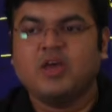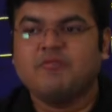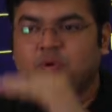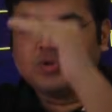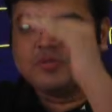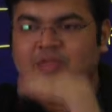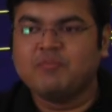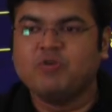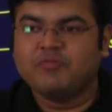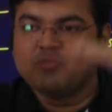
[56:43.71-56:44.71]
If both of
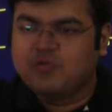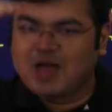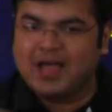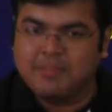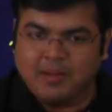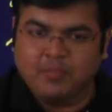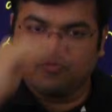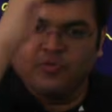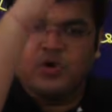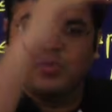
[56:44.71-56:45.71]
them would have moved high, my
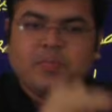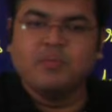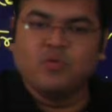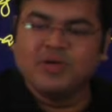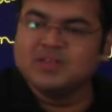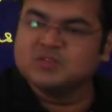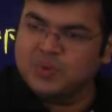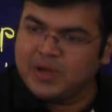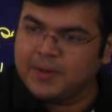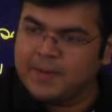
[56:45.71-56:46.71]
portfolio would be moving this
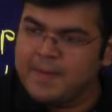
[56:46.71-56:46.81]
way.